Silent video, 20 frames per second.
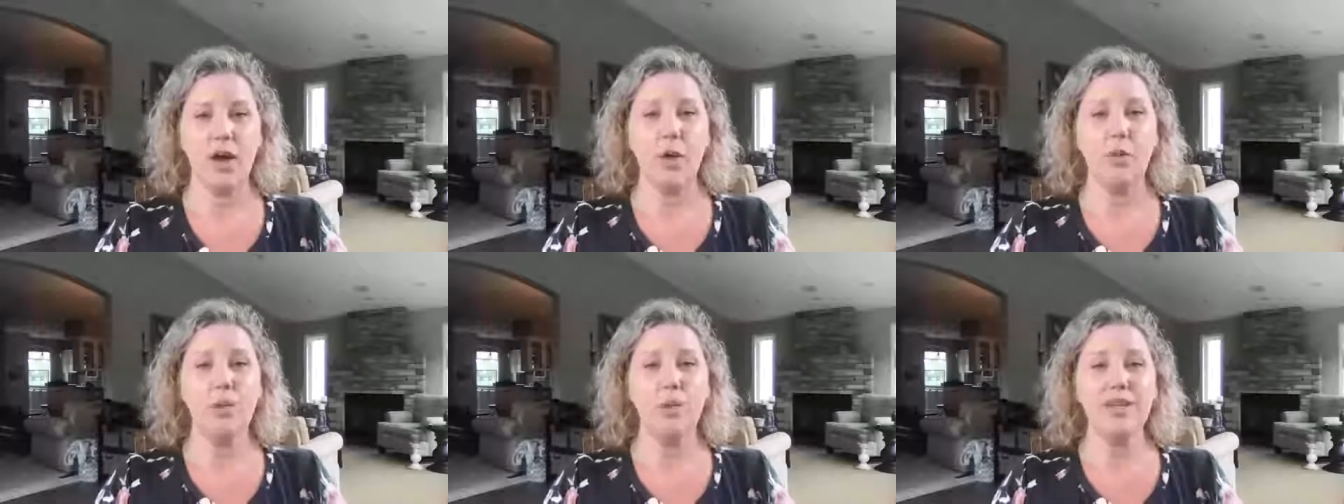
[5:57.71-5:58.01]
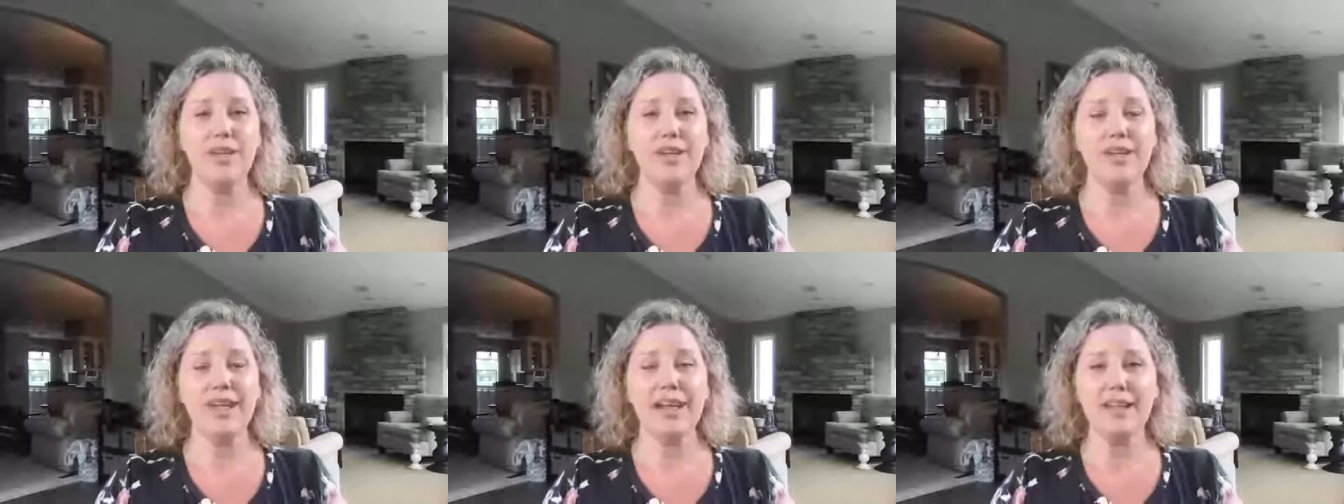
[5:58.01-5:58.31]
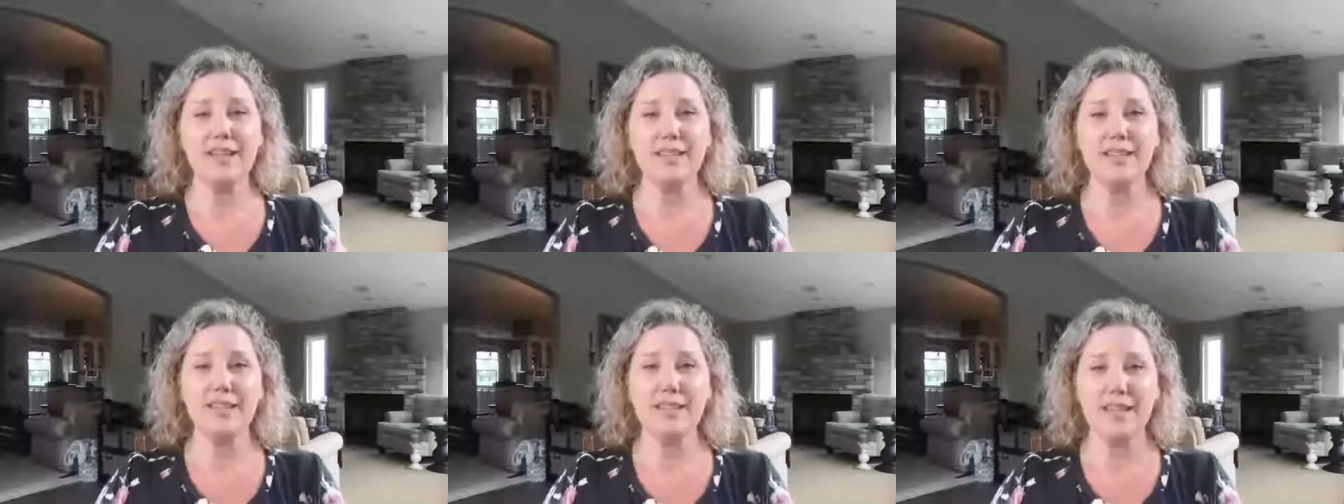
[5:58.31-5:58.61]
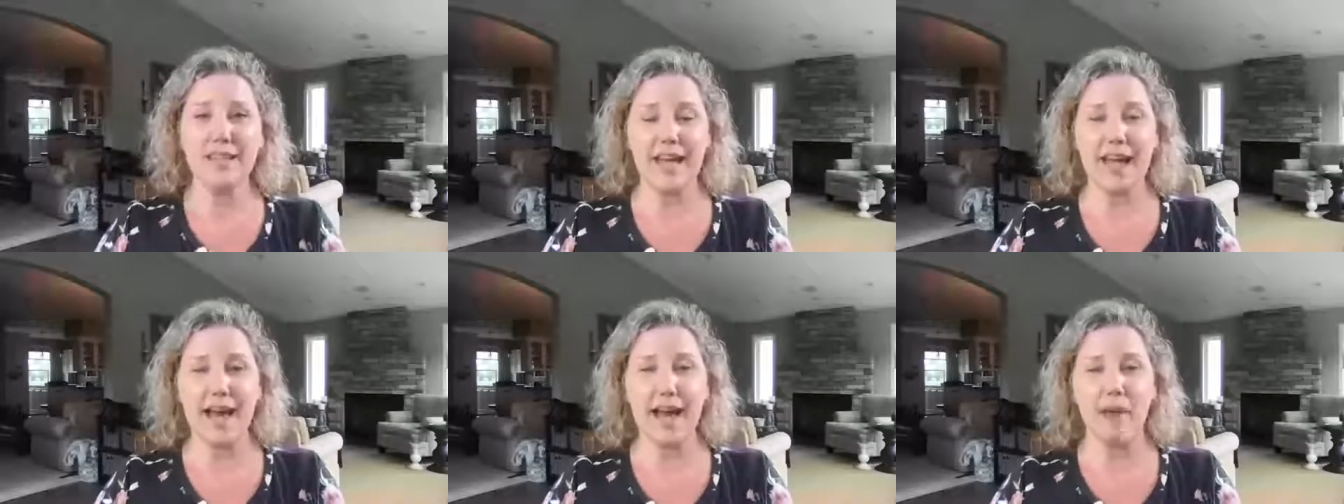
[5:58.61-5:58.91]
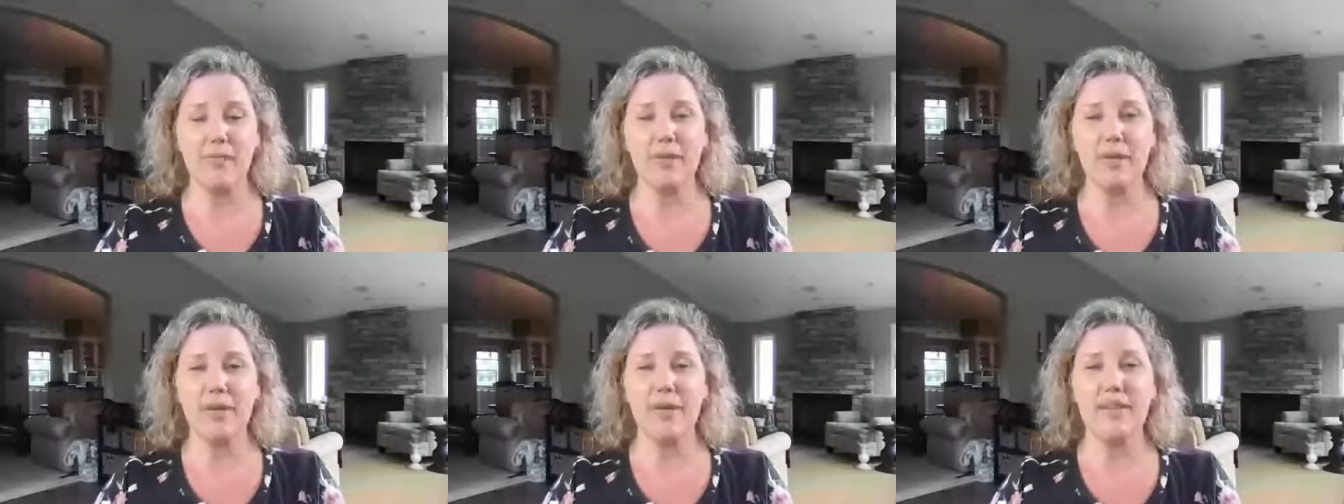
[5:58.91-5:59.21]
Well, the next thing to
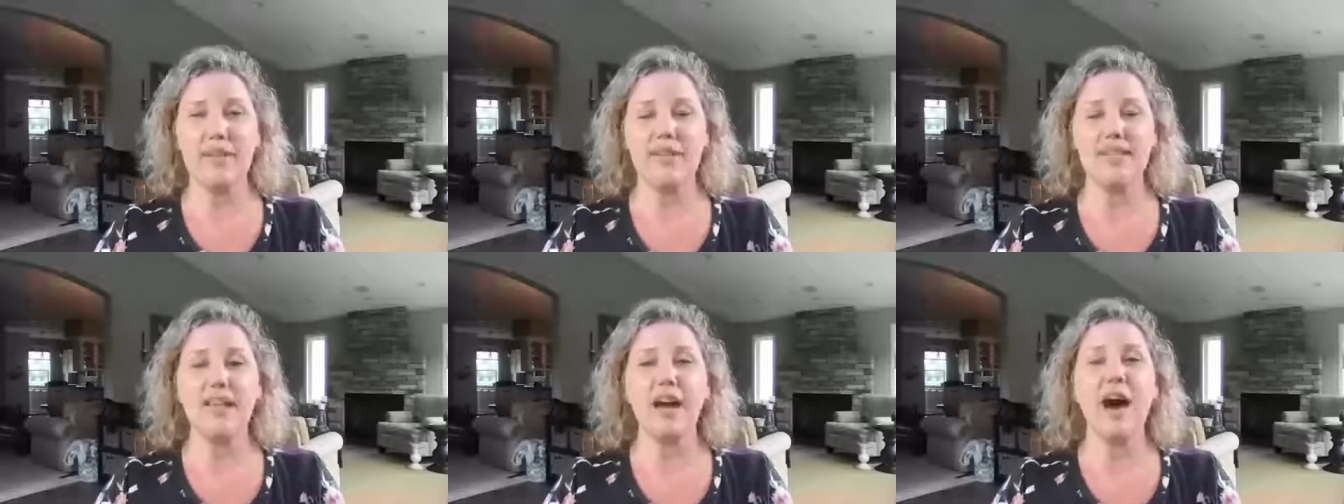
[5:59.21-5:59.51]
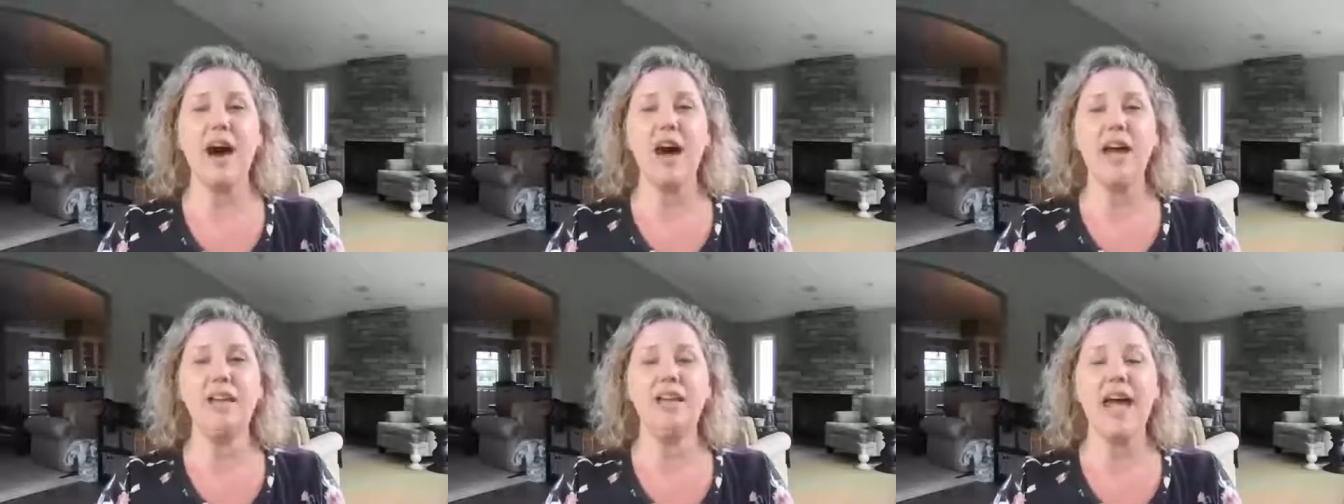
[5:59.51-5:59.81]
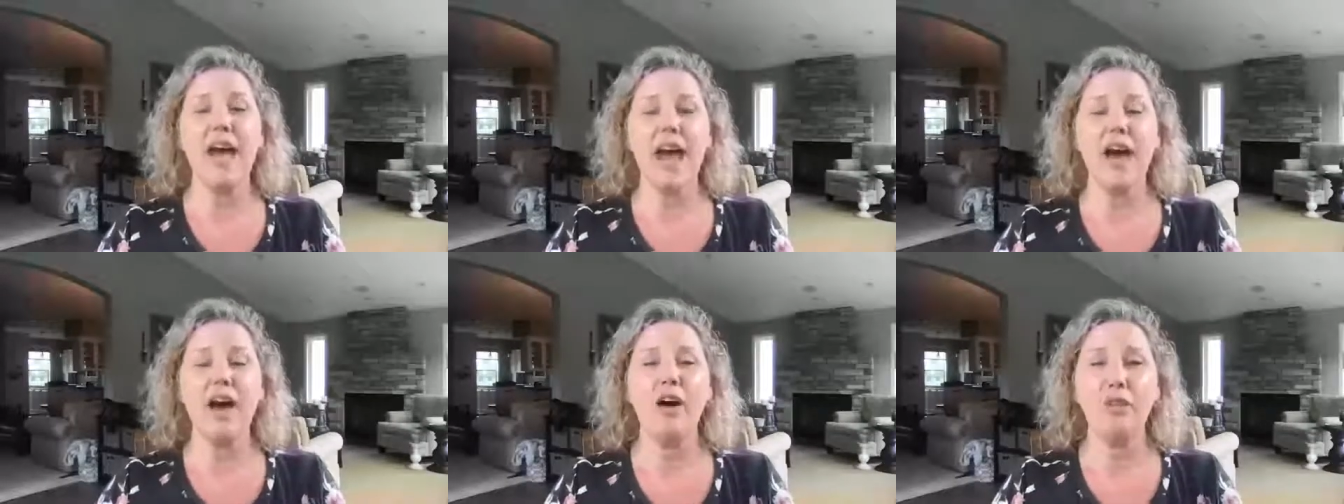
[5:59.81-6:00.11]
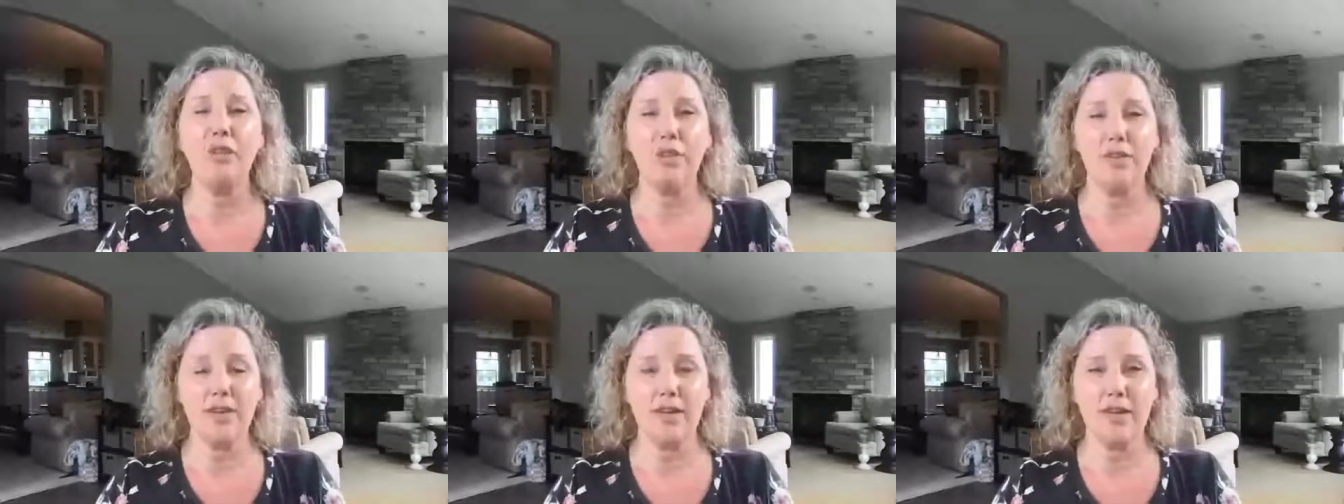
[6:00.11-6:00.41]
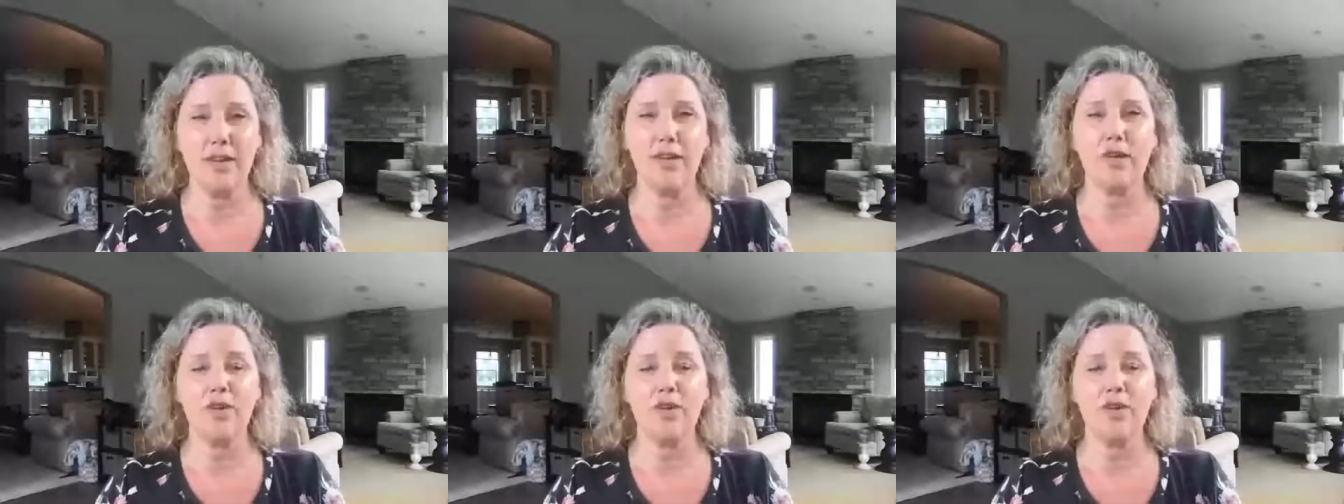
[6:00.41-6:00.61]
happen is unhealthy